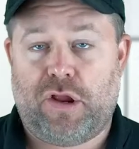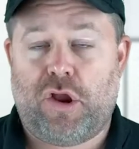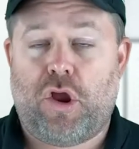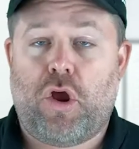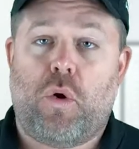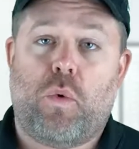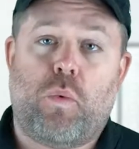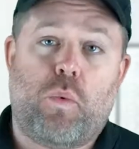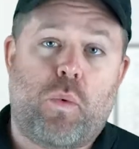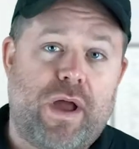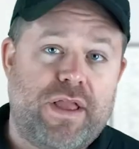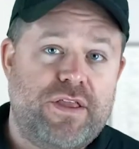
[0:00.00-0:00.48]

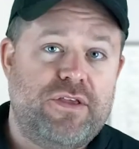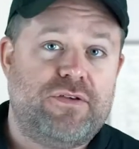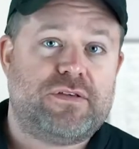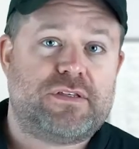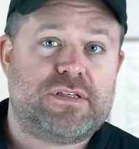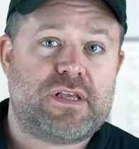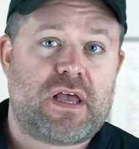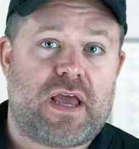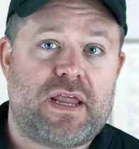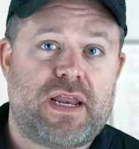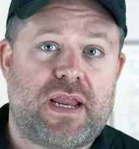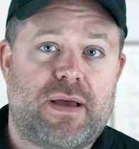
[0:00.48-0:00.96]
When you
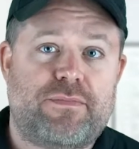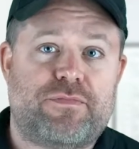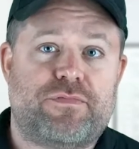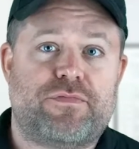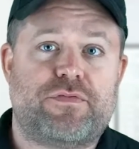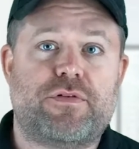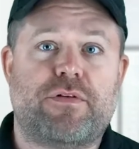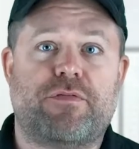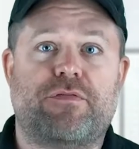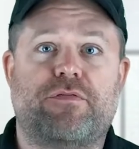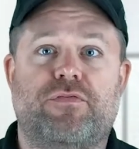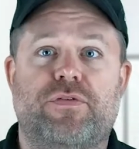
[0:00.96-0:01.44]
sign up for
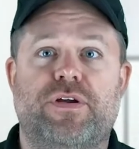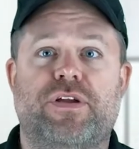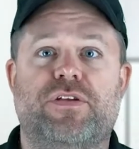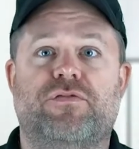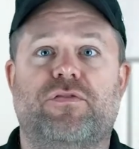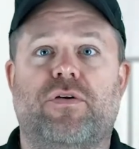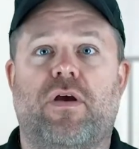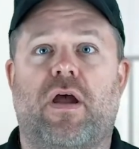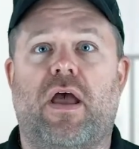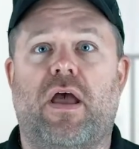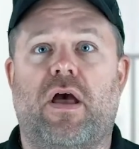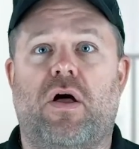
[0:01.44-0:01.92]
a free
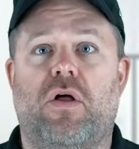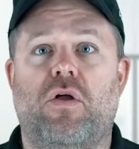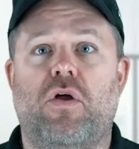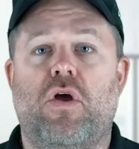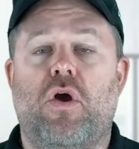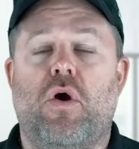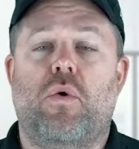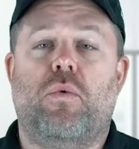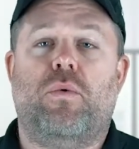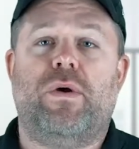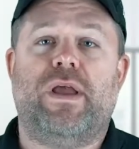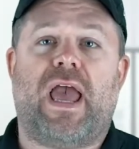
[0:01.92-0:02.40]
trial,
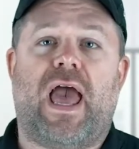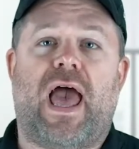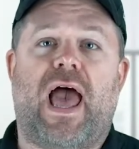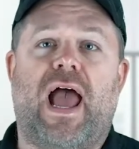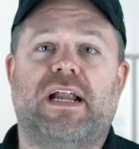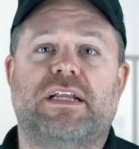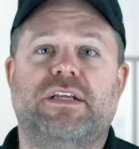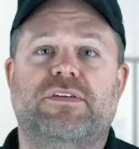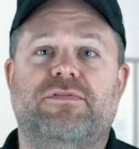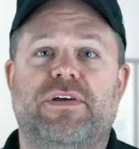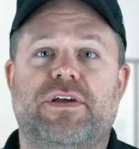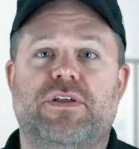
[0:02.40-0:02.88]
we
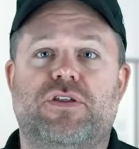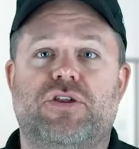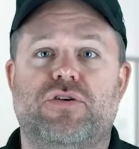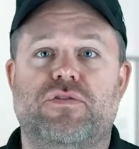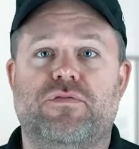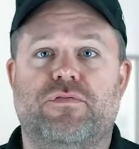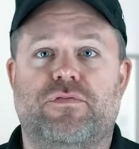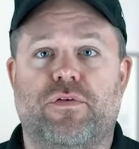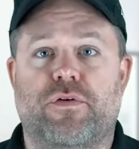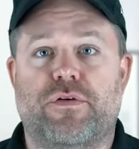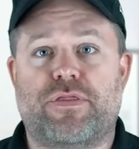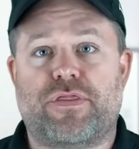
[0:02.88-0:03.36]
activate you
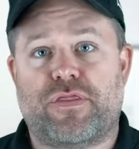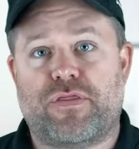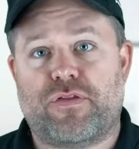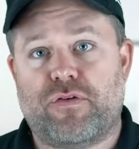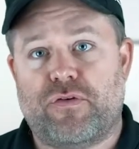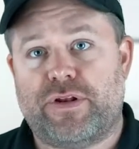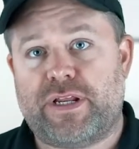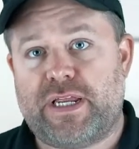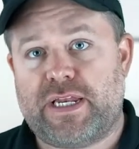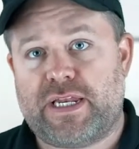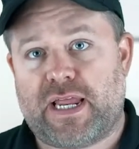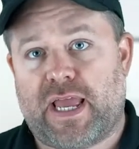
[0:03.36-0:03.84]
for
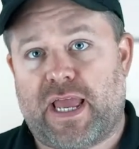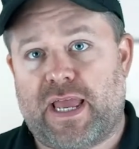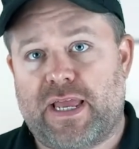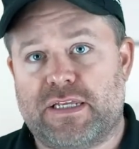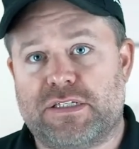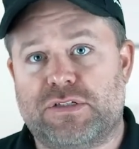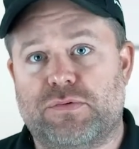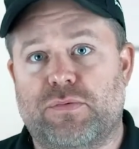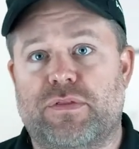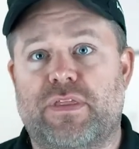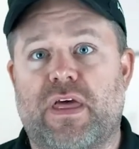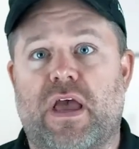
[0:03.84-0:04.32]
30 days
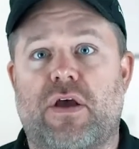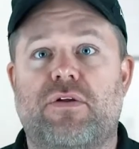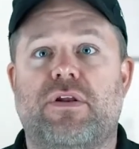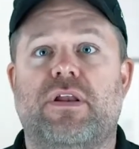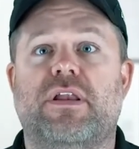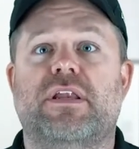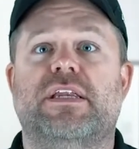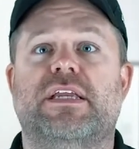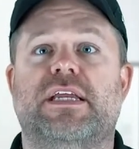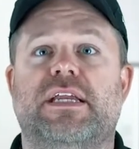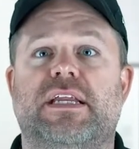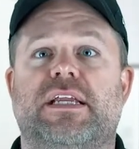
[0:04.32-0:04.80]
without
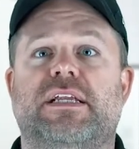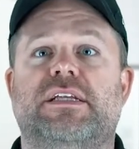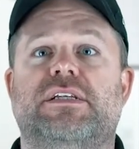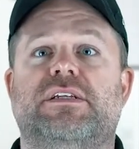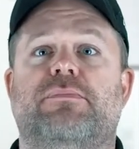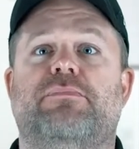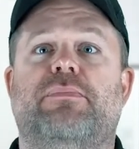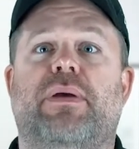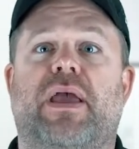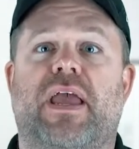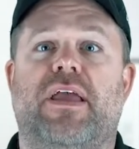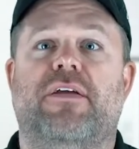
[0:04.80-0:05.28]
needing to
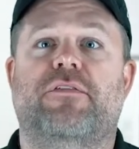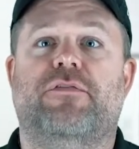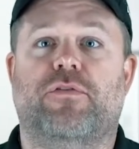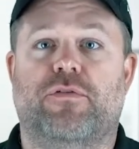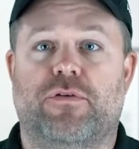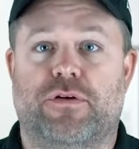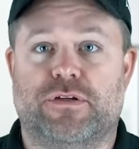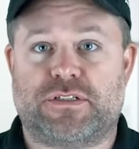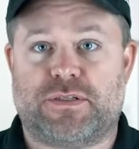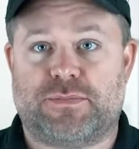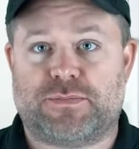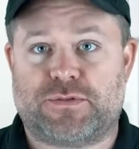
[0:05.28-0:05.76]
pay for
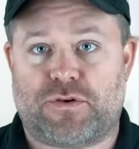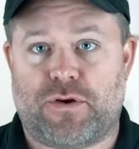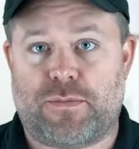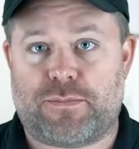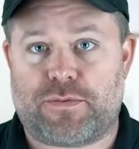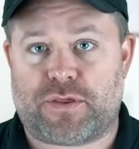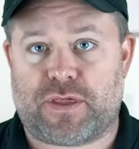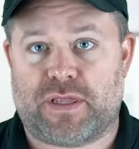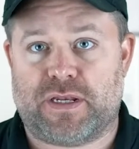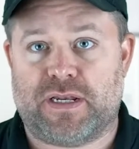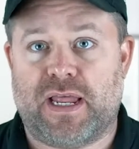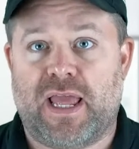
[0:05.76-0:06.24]
a
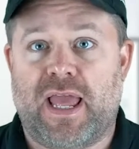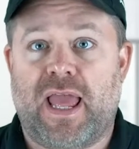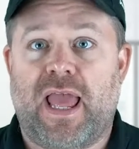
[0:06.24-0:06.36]
subscription.